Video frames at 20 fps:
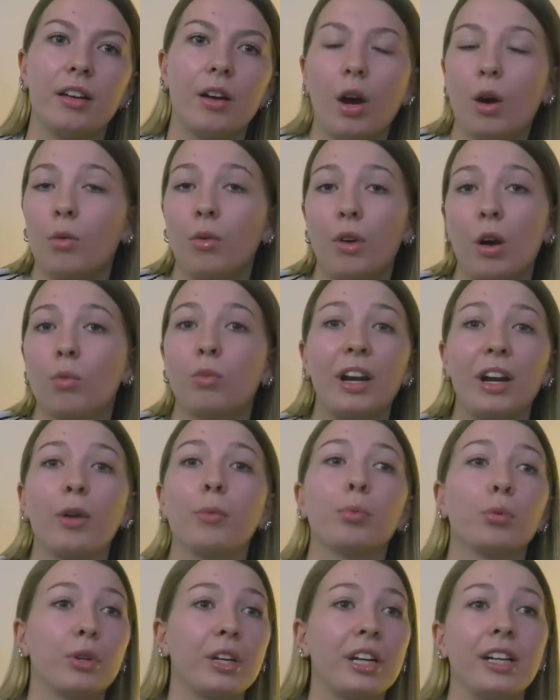a rare
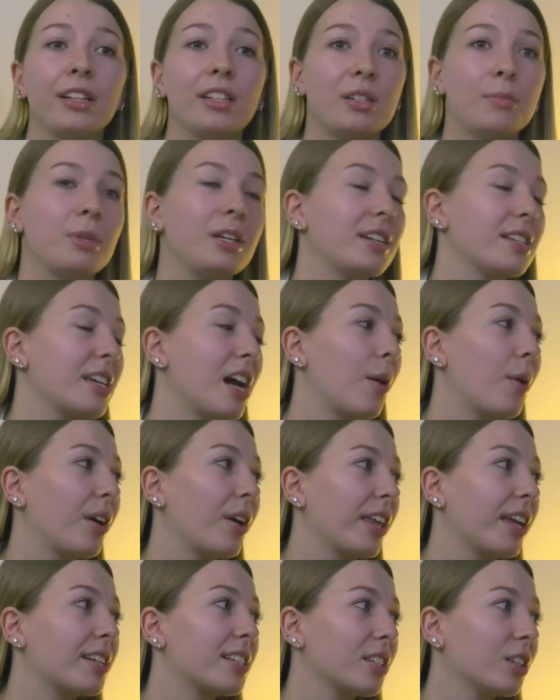breed to me is how I
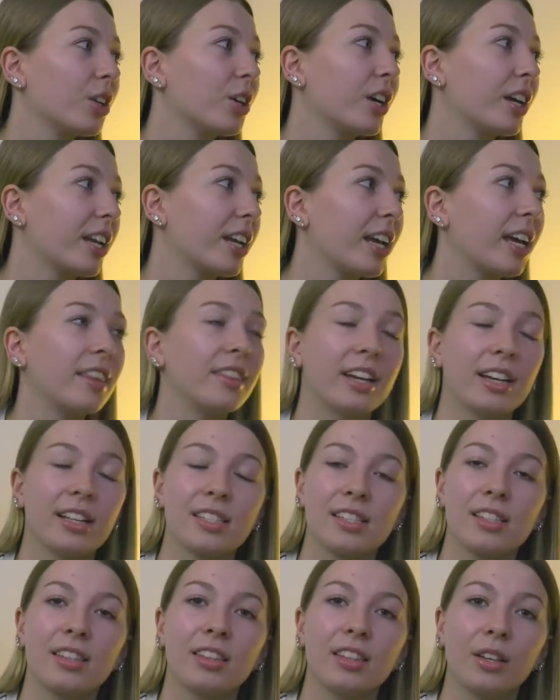like to look at it, and
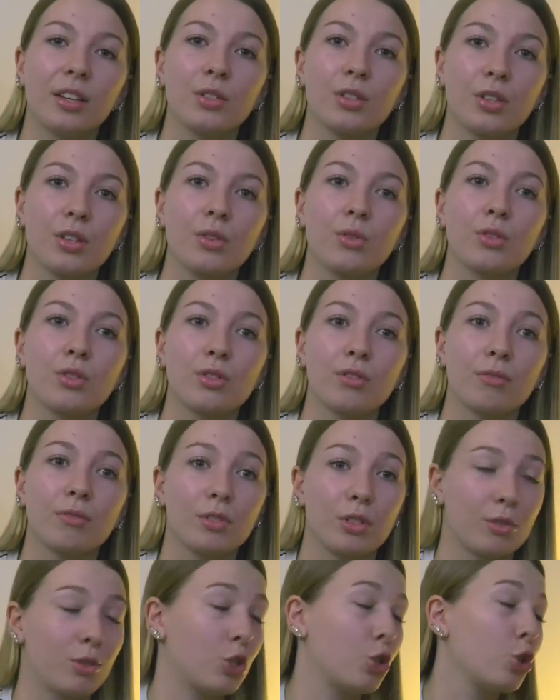those are those
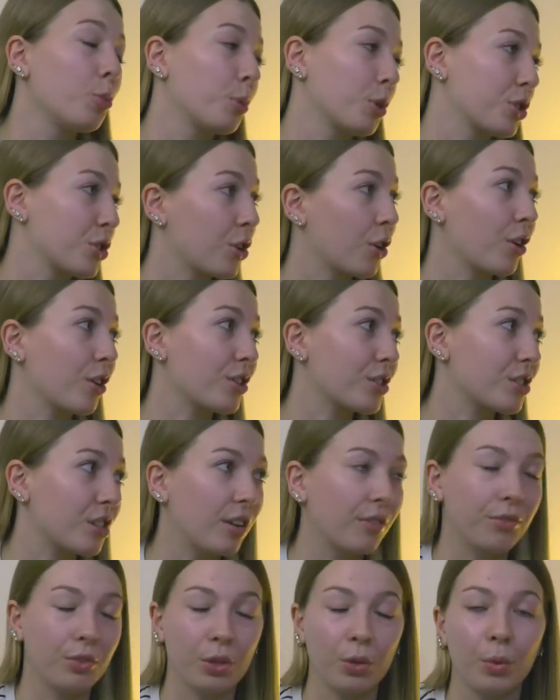superstars,
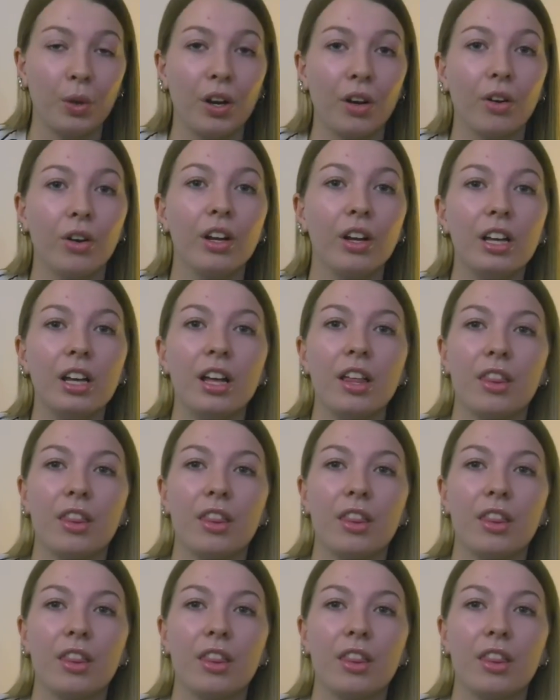if you will,